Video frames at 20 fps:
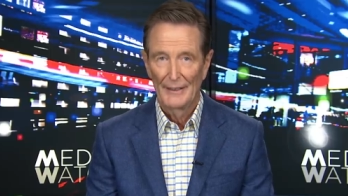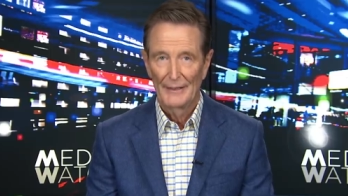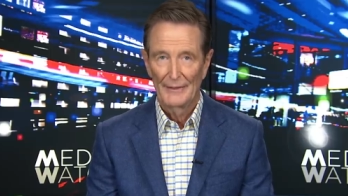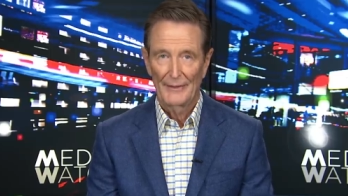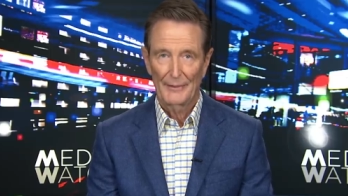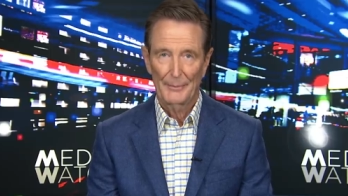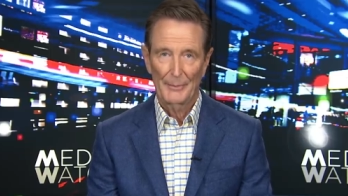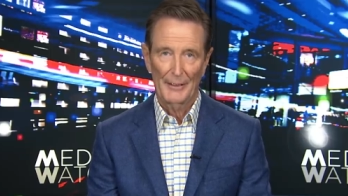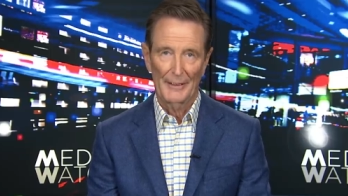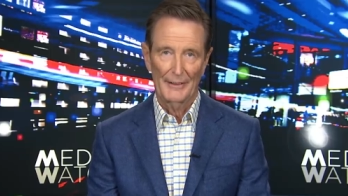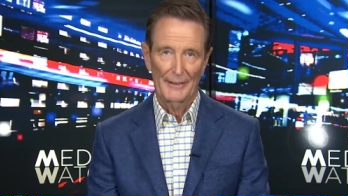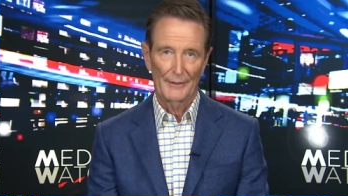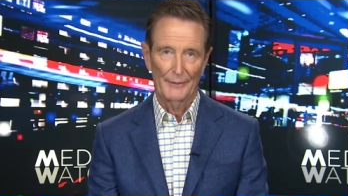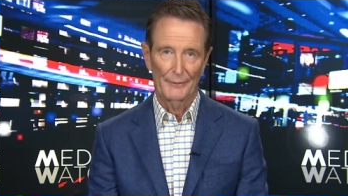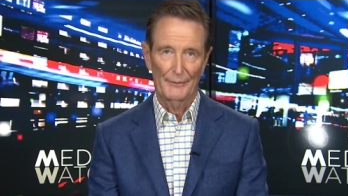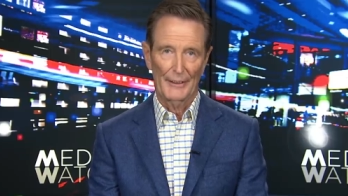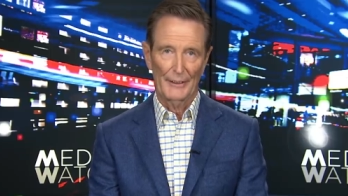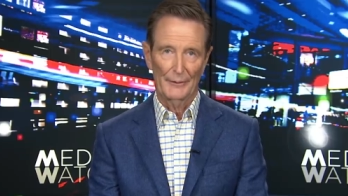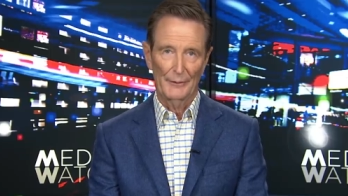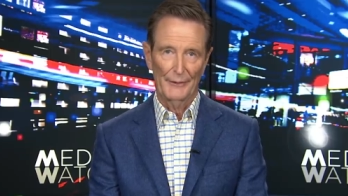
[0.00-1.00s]
despite his
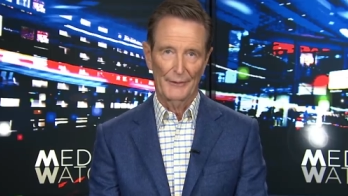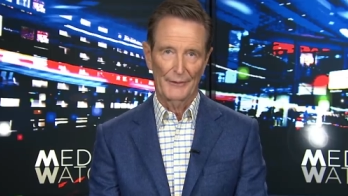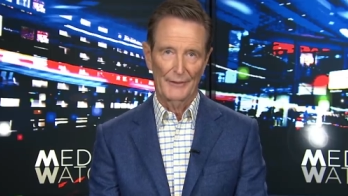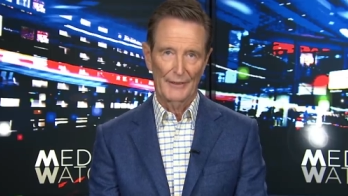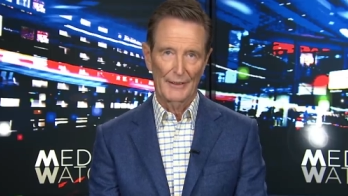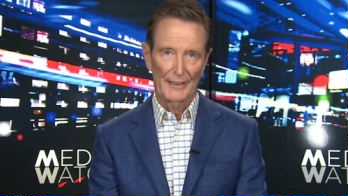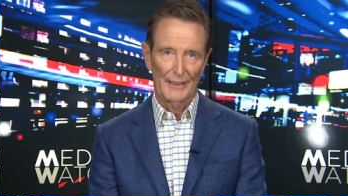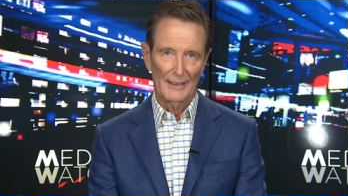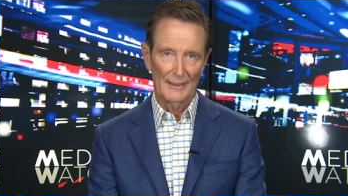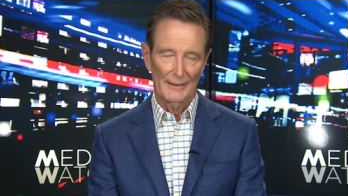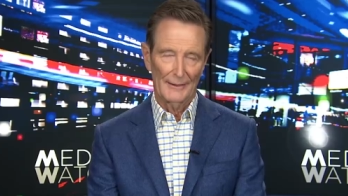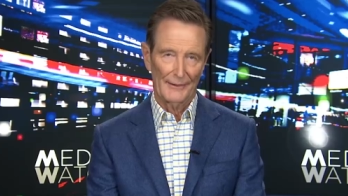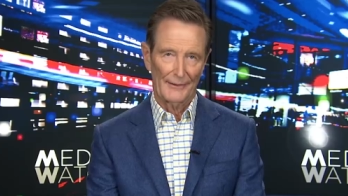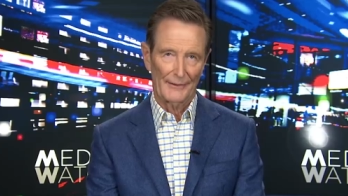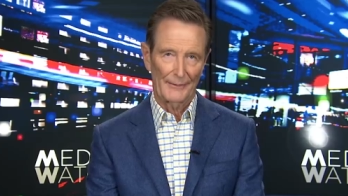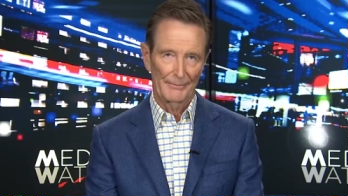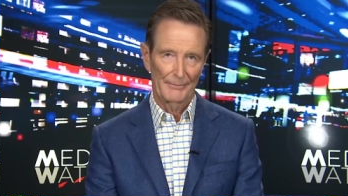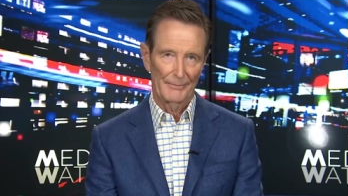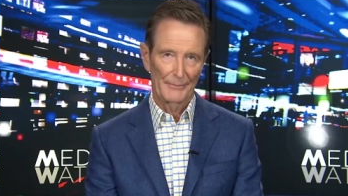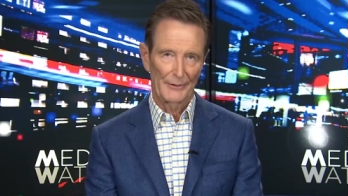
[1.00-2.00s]
vigorous
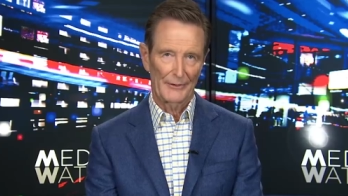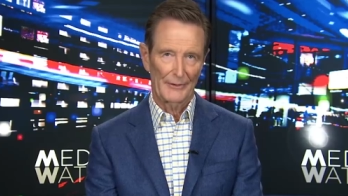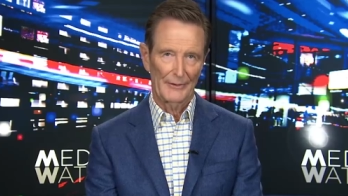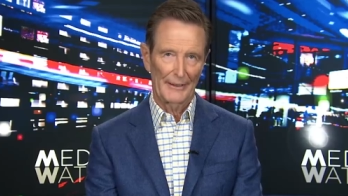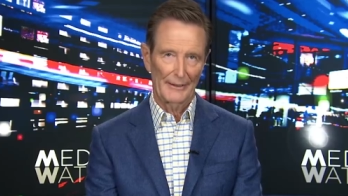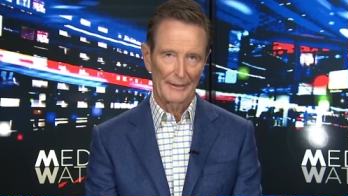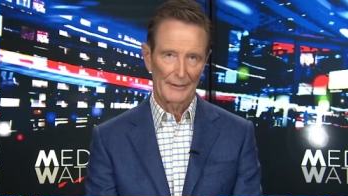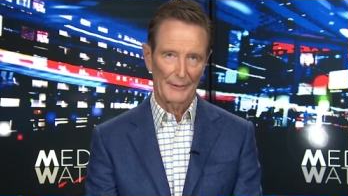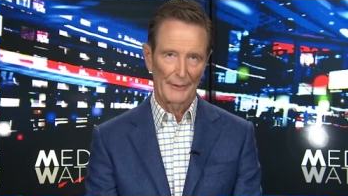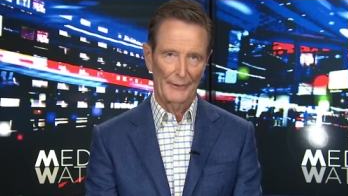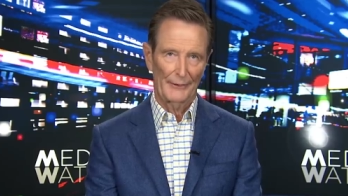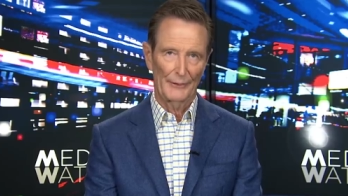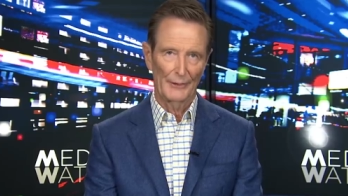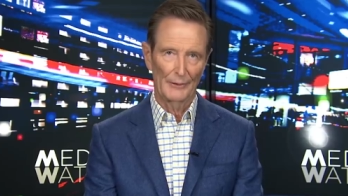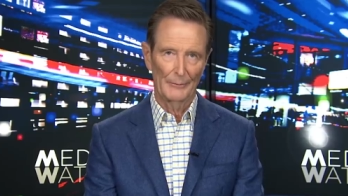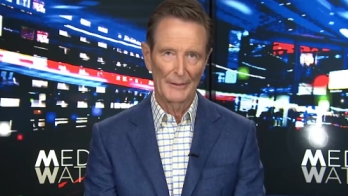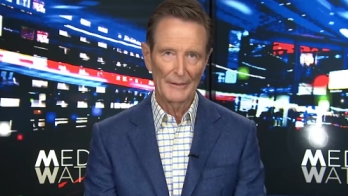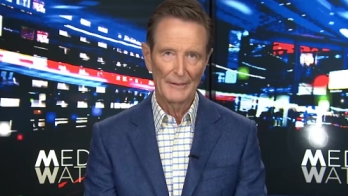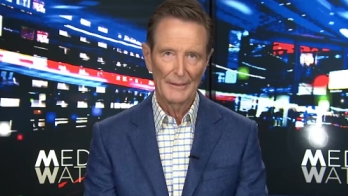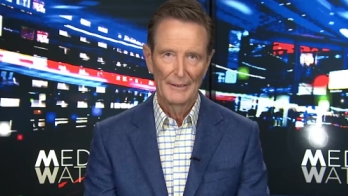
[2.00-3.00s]
denials, which led Chris
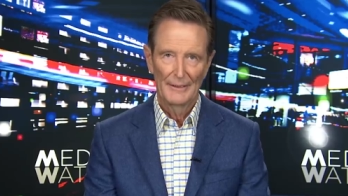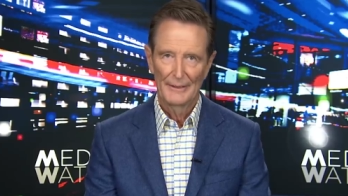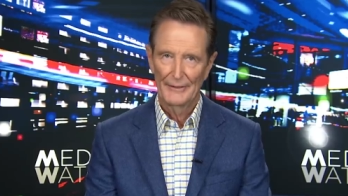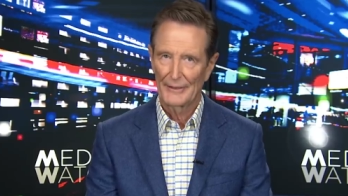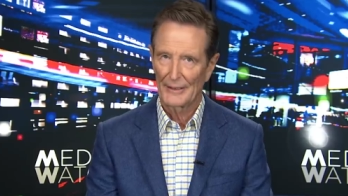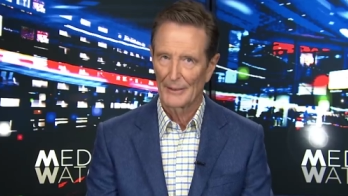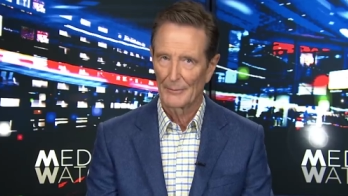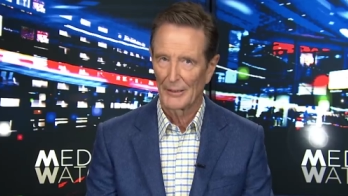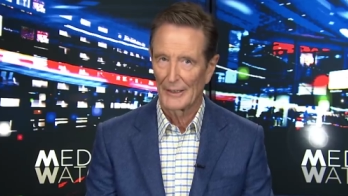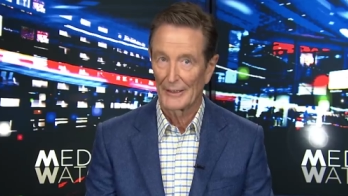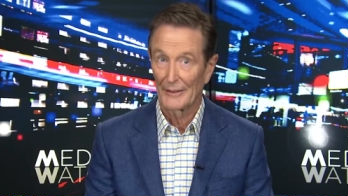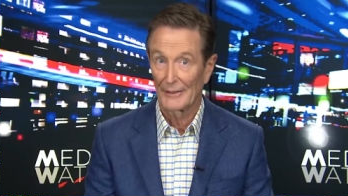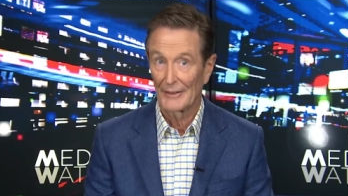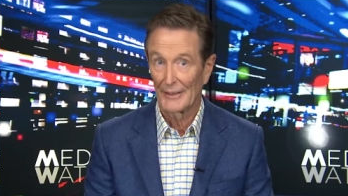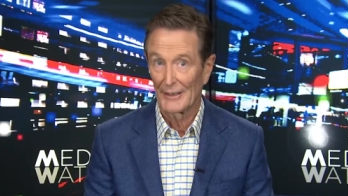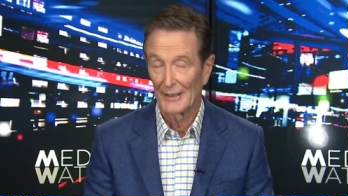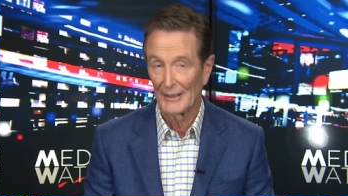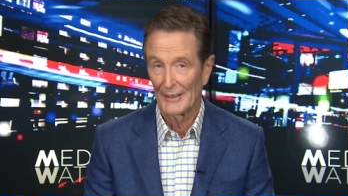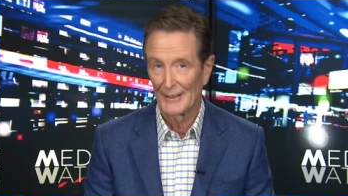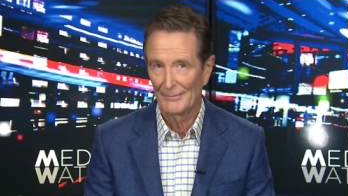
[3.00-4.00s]
Uhlmann to complain on
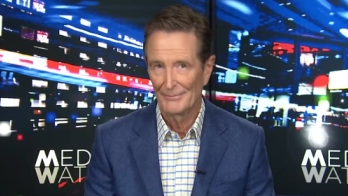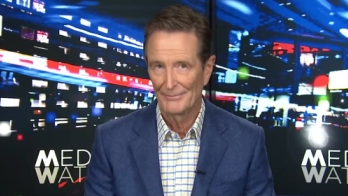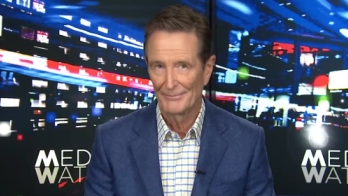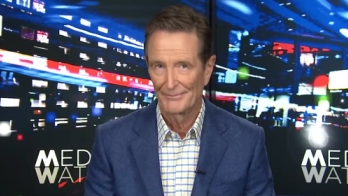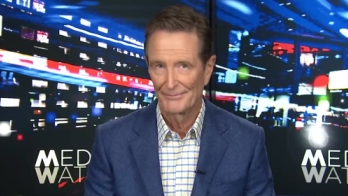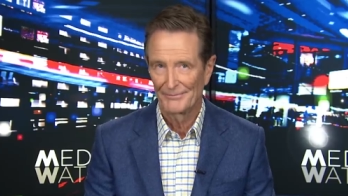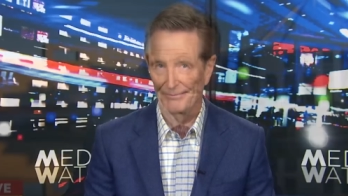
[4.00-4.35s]
Nine.